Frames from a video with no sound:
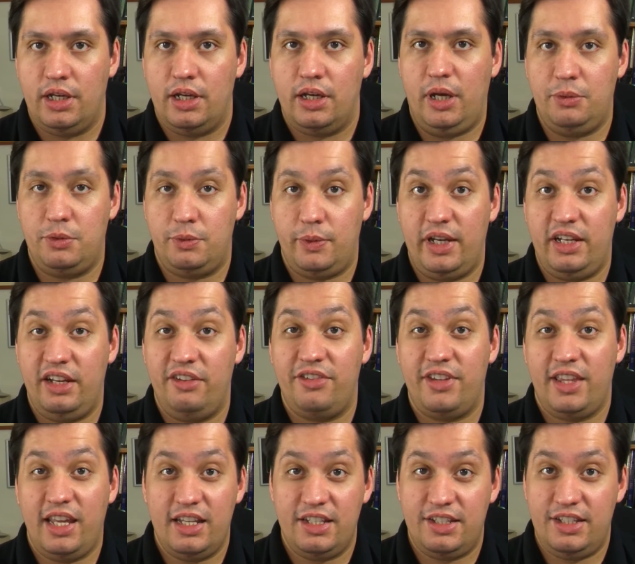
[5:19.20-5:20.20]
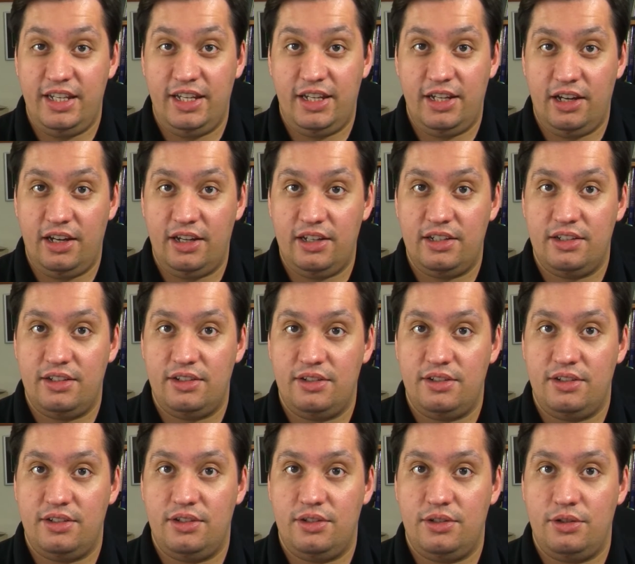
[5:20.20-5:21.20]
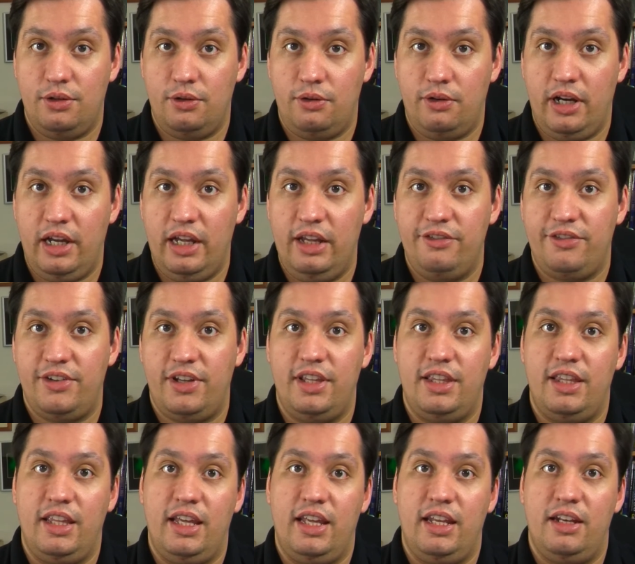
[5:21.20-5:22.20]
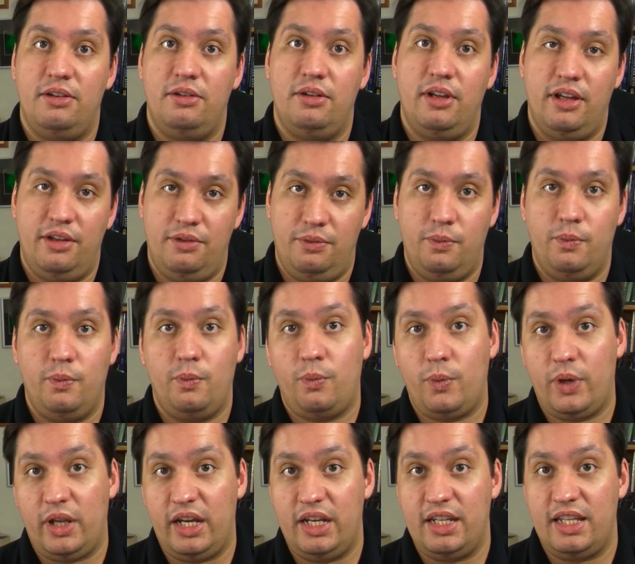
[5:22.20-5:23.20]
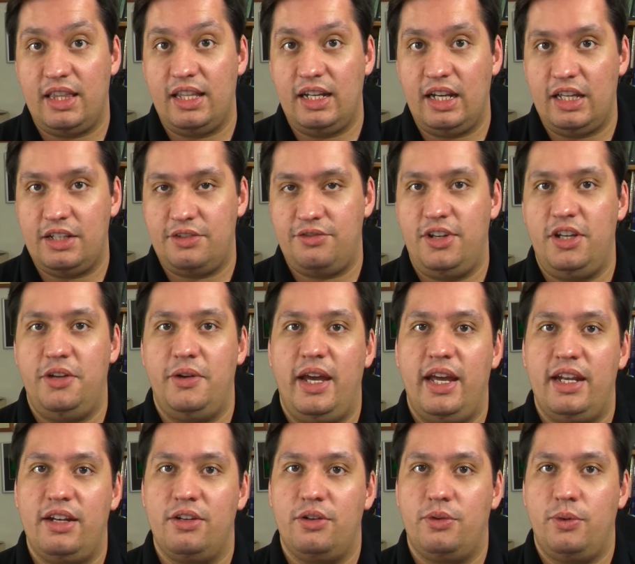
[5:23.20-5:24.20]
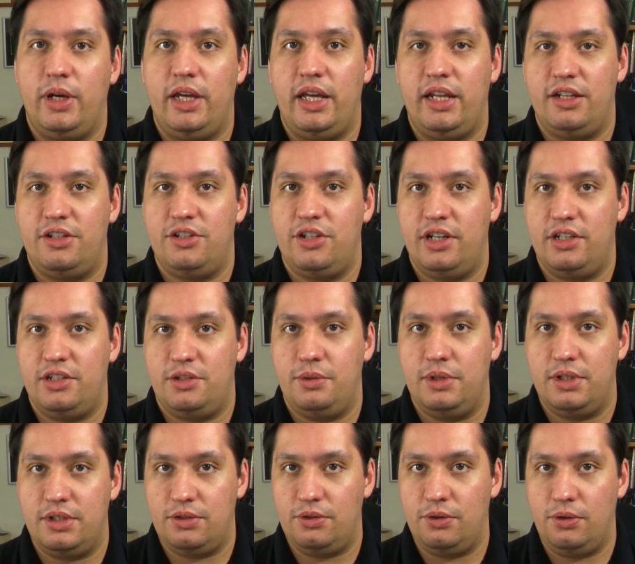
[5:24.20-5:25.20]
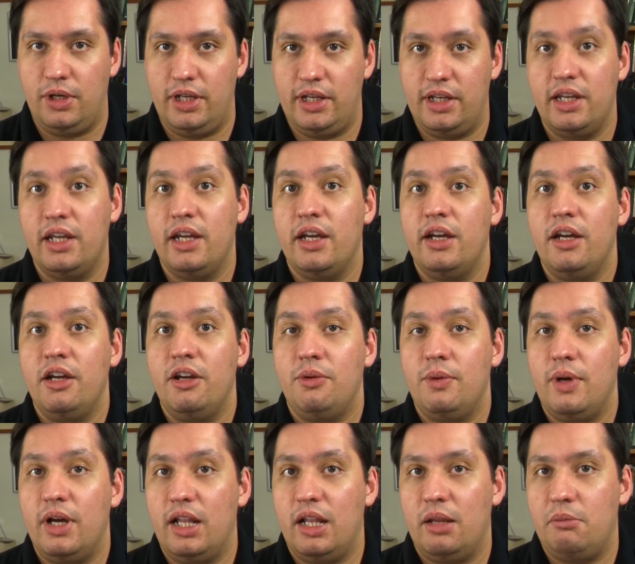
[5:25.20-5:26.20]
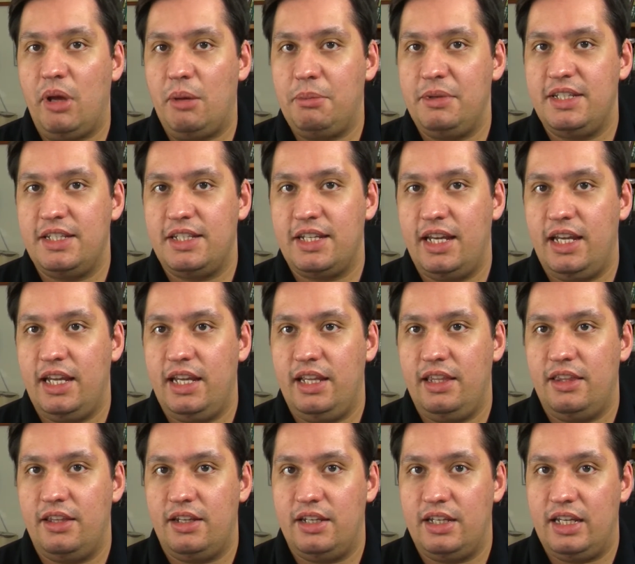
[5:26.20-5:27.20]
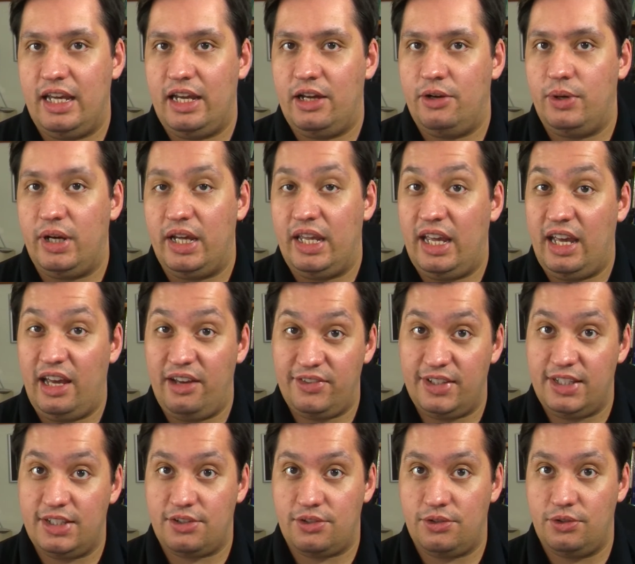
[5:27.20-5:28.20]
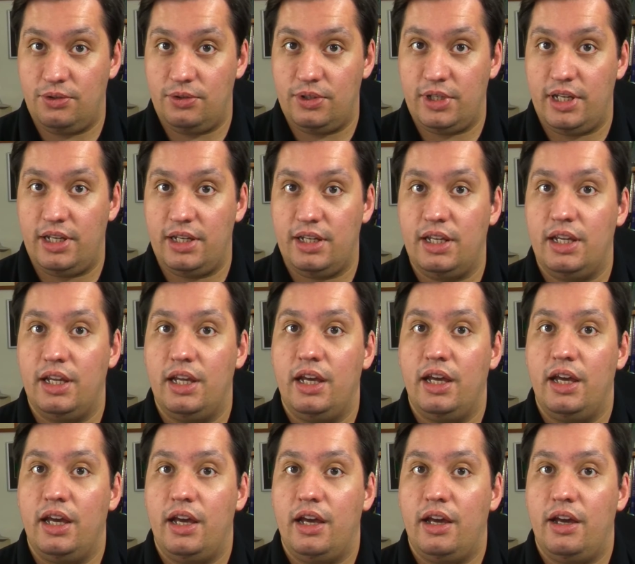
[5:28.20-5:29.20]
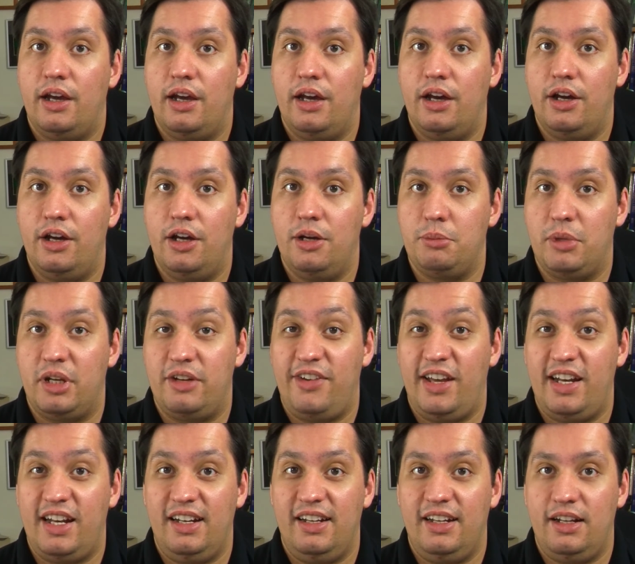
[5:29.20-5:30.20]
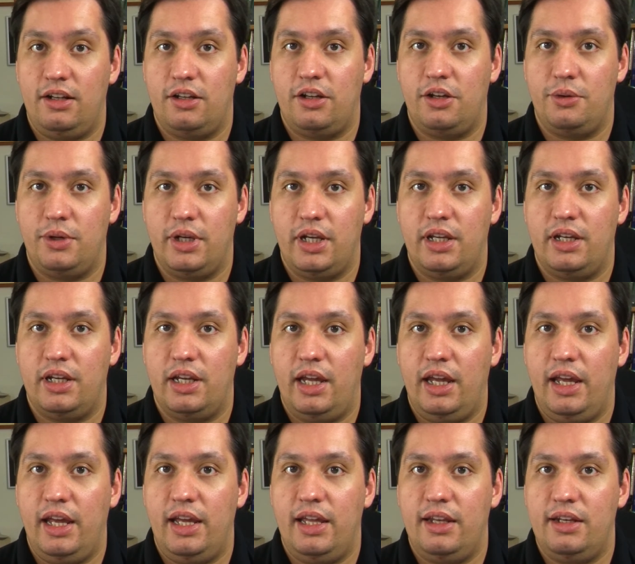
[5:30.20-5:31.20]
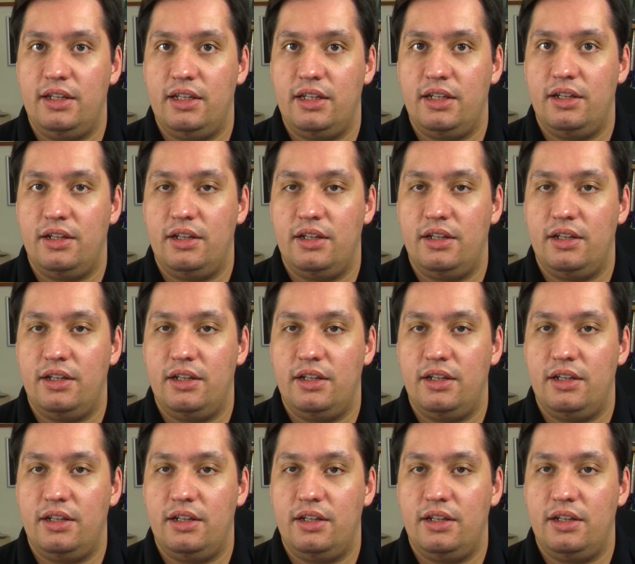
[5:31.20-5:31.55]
I was waiting for the SD card to arrive, and then when I did the last video, I hadn't quite had a chance to install it. Well, I'm happy to say that now I have installed it, and I've had a little go on it, and